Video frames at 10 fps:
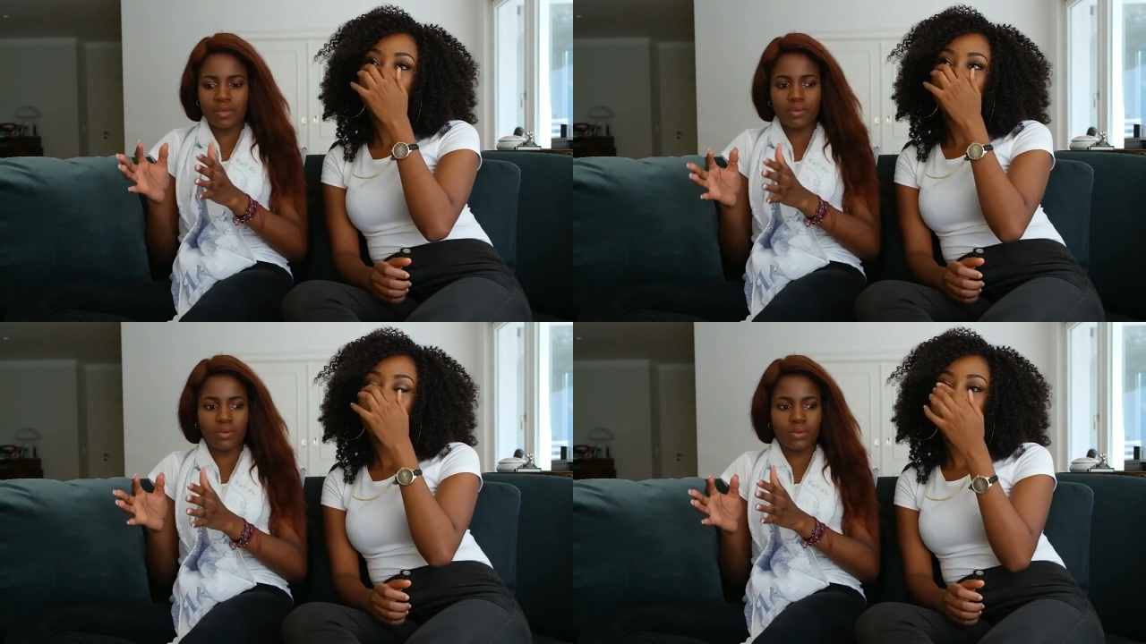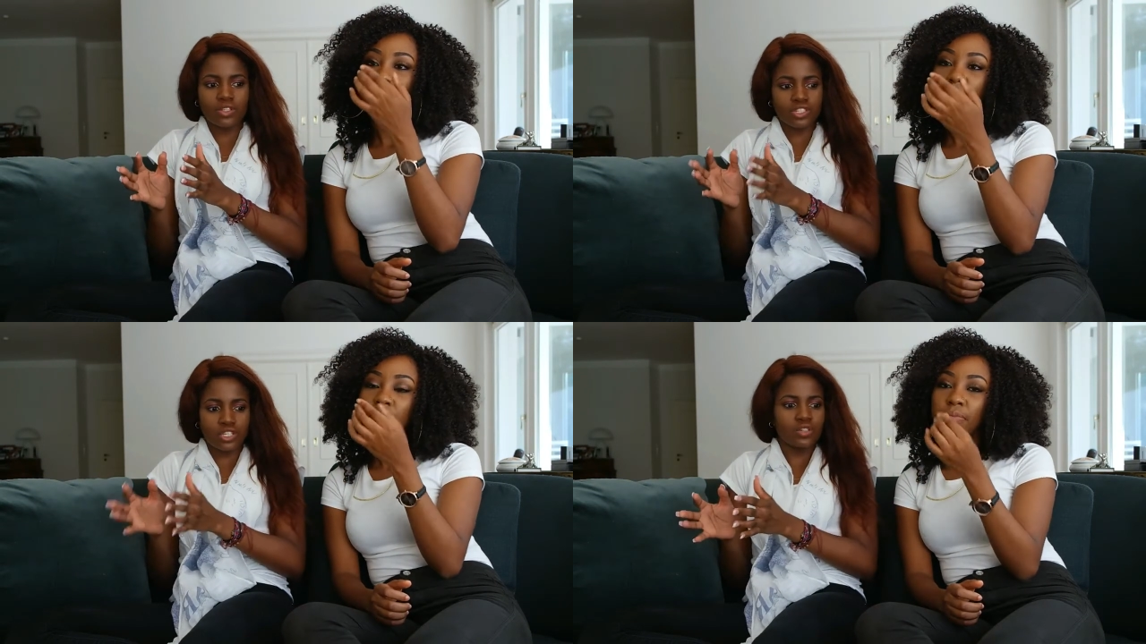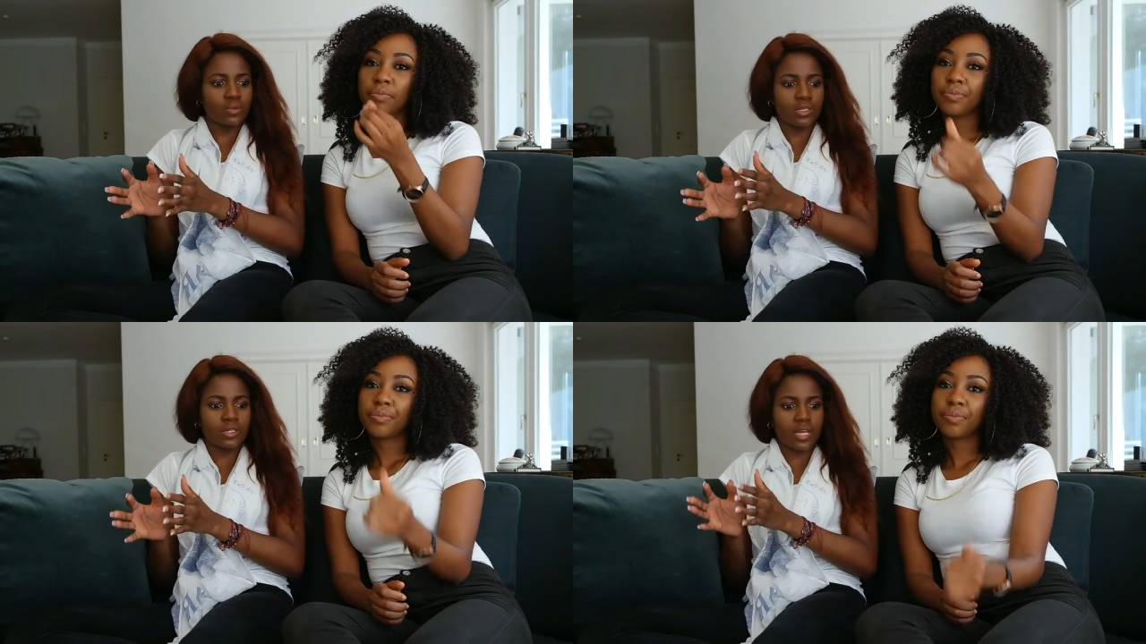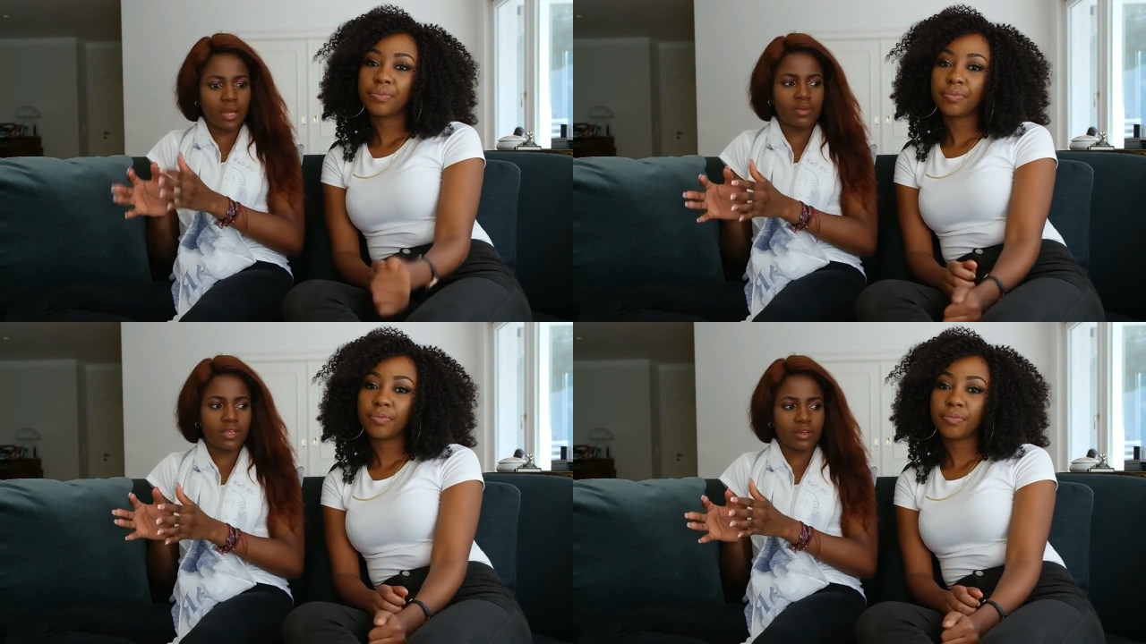Speaker 1: people who are genuinely
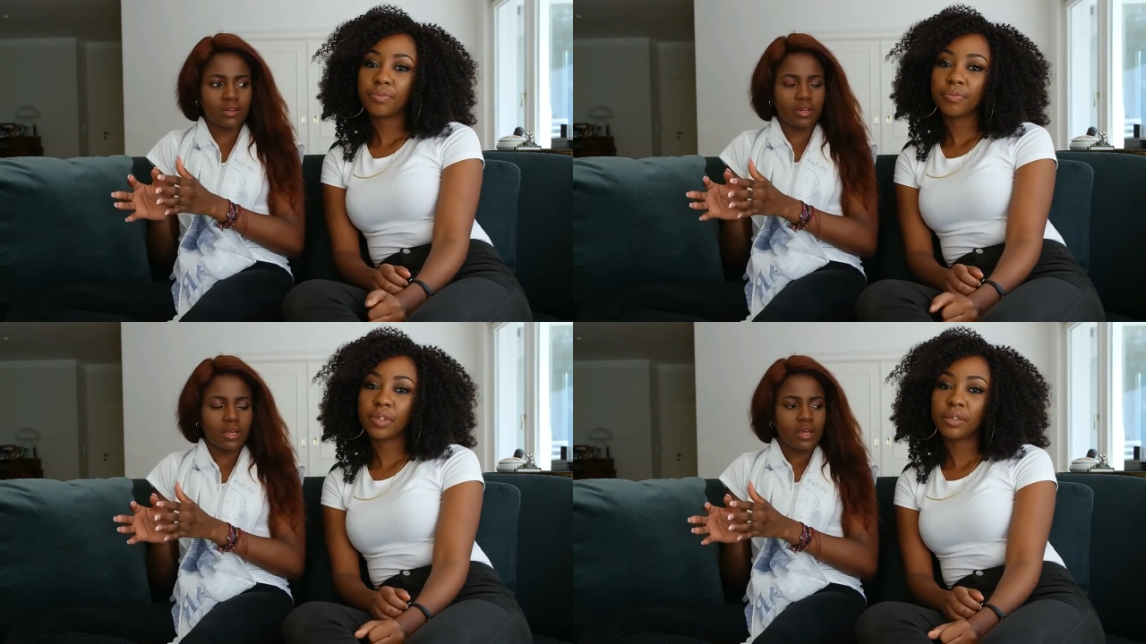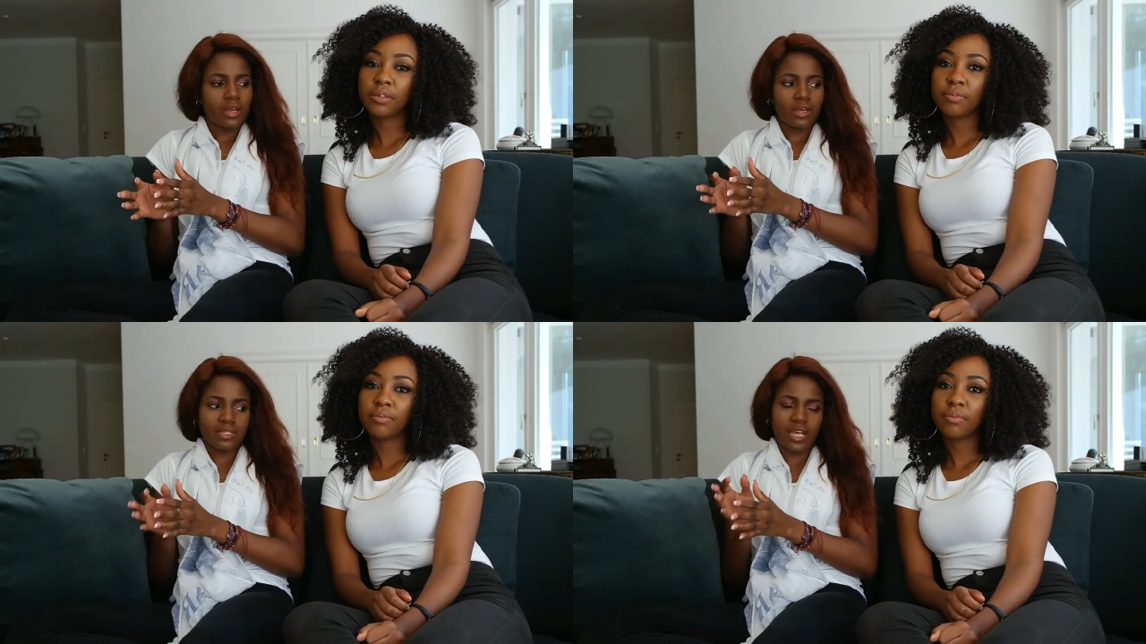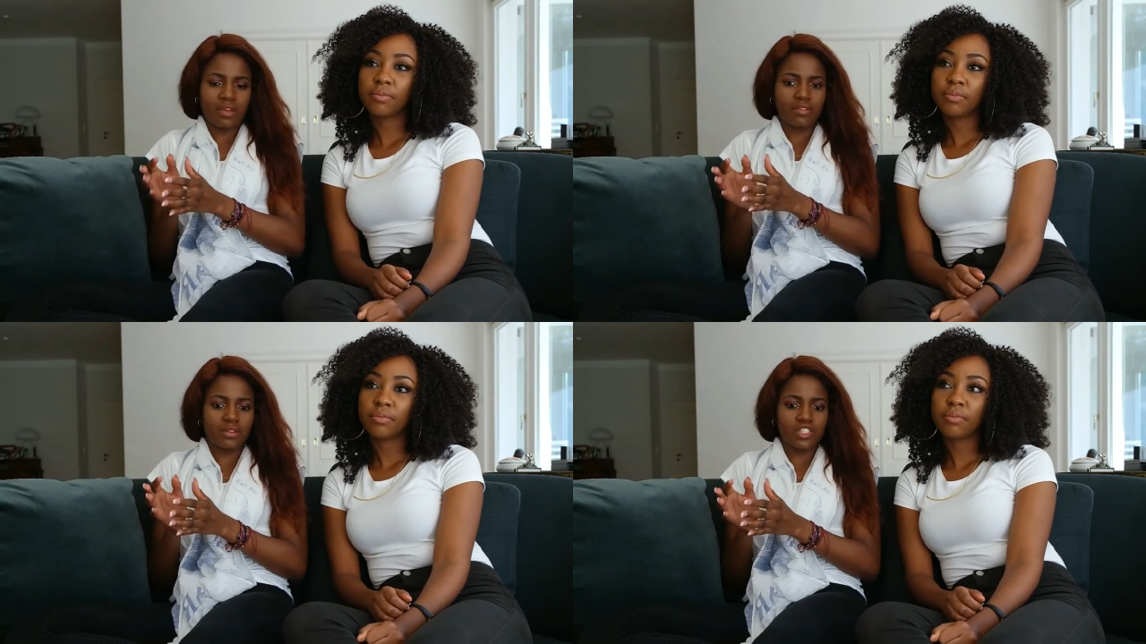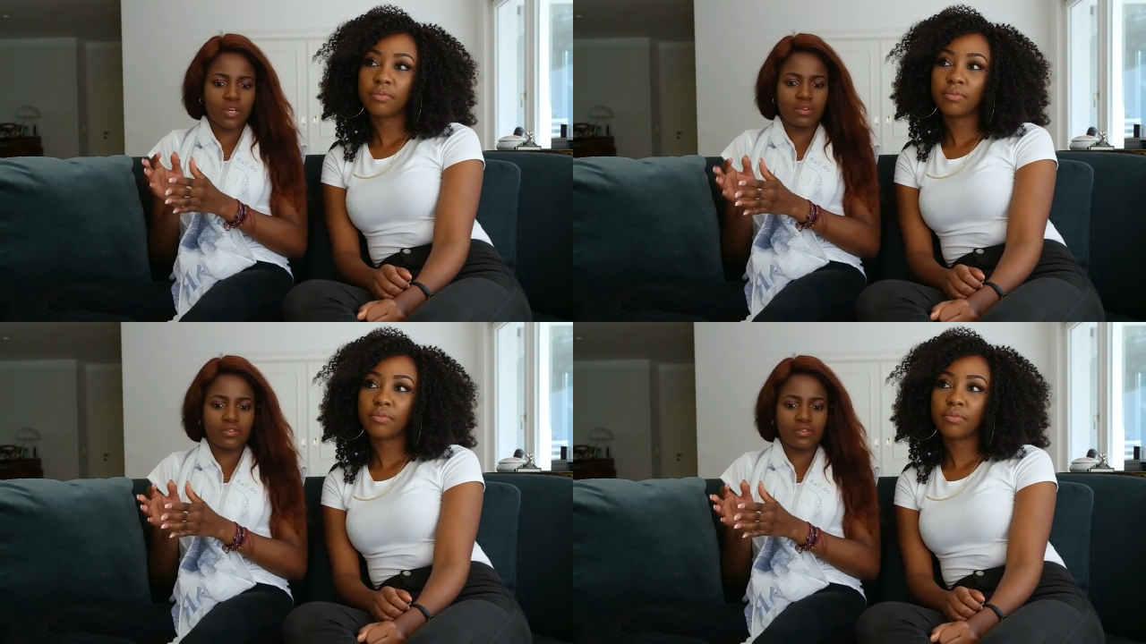coming here. Yeah. Because I have a German